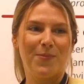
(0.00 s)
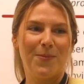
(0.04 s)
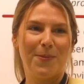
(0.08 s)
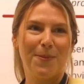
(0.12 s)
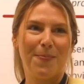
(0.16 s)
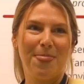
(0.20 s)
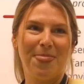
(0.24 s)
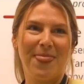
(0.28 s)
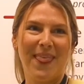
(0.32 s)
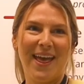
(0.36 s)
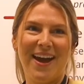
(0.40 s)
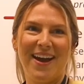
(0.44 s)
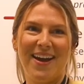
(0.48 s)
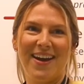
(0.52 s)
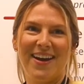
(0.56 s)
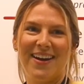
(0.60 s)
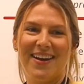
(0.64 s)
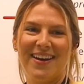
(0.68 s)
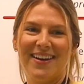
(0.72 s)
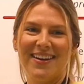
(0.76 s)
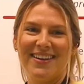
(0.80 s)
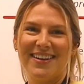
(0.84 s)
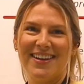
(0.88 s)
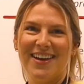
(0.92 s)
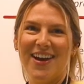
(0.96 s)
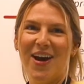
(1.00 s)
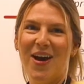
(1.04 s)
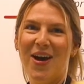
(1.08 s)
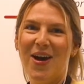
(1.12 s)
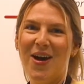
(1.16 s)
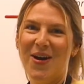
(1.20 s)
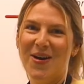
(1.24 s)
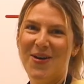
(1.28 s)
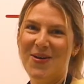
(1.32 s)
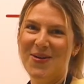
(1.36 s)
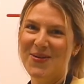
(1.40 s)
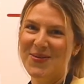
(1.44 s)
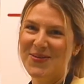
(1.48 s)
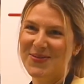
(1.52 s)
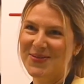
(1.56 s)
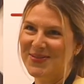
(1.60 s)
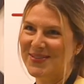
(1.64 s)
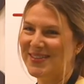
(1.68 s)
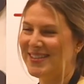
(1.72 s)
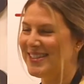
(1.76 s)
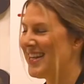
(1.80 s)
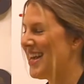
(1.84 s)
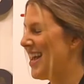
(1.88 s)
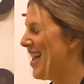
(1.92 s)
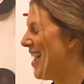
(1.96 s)
our cones.
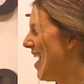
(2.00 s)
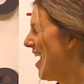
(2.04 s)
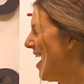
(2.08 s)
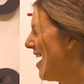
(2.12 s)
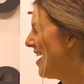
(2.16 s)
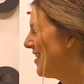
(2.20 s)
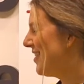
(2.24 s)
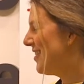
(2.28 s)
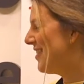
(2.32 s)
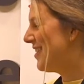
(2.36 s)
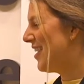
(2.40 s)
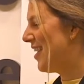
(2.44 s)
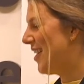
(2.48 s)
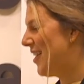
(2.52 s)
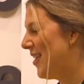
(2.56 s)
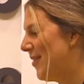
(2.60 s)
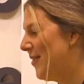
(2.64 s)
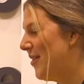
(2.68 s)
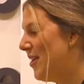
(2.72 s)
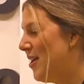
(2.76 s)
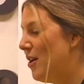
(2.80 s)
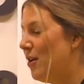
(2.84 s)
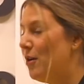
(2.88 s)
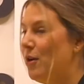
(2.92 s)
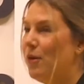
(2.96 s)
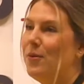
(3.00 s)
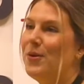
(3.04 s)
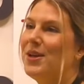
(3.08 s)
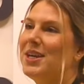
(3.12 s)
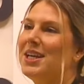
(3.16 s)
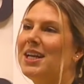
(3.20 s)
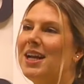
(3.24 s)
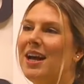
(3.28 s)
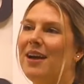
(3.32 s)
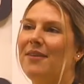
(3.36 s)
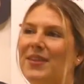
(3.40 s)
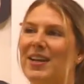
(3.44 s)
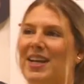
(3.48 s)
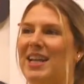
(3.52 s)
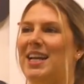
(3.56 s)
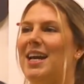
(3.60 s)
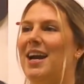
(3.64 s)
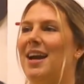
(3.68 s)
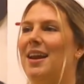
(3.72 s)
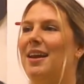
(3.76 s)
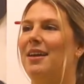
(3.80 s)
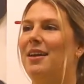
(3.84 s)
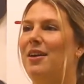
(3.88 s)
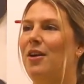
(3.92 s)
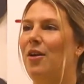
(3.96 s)
So we can have any
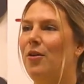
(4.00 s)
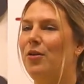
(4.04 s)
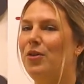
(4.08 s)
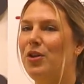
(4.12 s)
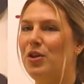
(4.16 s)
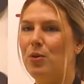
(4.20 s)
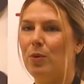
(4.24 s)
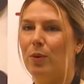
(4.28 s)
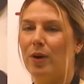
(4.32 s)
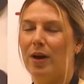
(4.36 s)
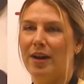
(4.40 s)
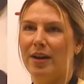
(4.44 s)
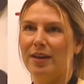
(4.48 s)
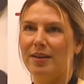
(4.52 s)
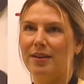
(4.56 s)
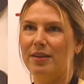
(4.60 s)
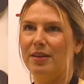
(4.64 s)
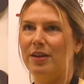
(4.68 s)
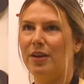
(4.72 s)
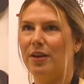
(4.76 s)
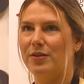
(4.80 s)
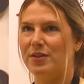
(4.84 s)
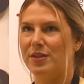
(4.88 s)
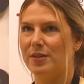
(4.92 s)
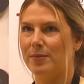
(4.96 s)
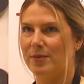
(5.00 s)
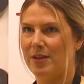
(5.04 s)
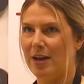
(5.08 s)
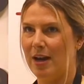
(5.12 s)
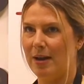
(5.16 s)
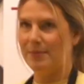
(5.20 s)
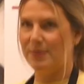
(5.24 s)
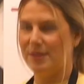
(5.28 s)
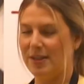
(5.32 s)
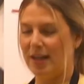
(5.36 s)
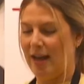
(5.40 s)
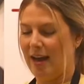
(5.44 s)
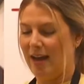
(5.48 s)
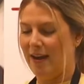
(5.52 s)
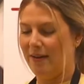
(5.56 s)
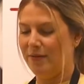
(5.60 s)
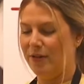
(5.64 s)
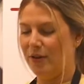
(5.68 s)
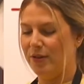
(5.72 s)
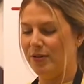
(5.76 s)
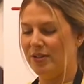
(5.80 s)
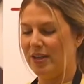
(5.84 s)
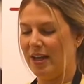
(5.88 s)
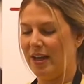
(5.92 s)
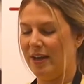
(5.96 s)
kind of cone you want. You know, sometimes they have
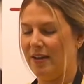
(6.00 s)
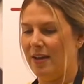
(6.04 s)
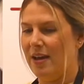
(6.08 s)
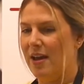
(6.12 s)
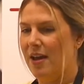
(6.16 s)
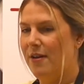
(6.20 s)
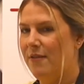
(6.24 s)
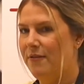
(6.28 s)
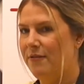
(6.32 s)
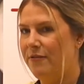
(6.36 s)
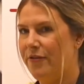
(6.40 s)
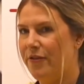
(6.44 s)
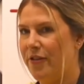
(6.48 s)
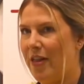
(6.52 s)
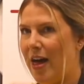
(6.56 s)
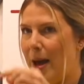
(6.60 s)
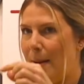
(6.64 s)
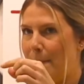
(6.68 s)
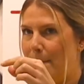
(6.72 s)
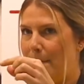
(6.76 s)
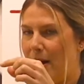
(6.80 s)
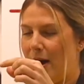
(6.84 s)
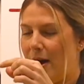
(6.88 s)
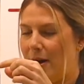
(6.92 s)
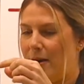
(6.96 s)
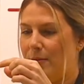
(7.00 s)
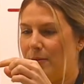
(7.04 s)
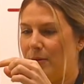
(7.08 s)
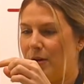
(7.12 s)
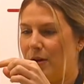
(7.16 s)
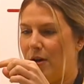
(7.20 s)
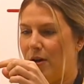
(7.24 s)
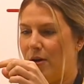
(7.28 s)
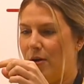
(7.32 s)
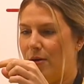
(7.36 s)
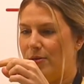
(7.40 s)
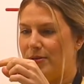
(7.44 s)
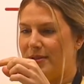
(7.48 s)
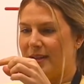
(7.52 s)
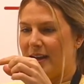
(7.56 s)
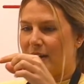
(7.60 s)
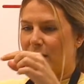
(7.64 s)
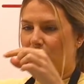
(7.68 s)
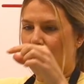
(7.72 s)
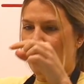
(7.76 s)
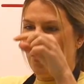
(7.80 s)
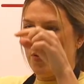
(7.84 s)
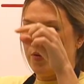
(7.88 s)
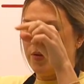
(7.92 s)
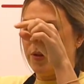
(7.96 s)
those like flat bottom cones that
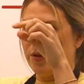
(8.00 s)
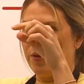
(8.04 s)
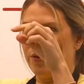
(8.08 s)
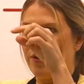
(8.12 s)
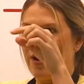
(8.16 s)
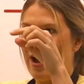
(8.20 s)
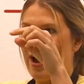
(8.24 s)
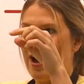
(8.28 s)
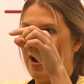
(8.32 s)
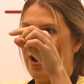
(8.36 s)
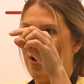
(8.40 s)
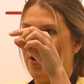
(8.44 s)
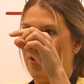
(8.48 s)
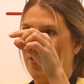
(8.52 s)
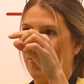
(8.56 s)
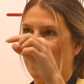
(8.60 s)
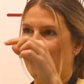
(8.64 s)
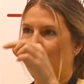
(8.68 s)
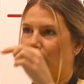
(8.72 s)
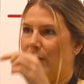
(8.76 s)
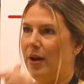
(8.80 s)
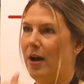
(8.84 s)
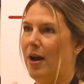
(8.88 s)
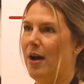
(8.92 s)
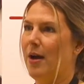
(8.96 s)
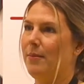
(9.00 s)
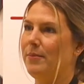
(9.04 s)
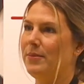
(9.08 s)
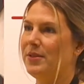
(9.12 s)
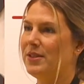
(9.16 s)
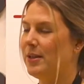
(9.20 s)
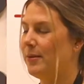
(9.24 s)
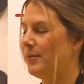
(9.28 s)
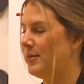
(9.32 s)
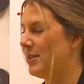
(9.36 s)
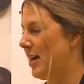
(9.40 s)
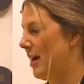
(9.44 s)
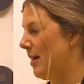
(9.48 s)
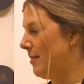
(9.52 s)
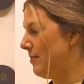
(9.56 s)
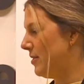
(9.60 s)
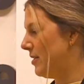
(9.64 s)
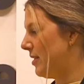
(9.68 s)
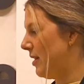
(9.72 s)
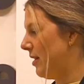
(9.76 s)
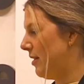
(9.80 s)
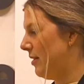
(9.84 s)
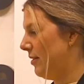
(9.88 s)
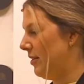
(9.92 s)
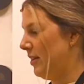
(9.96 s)
go a little out. Sometimes
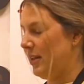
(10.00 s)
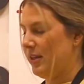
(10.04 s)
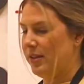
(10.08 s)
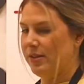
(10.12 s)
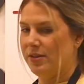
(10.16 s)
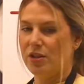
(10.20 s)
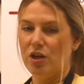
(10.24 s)
there are these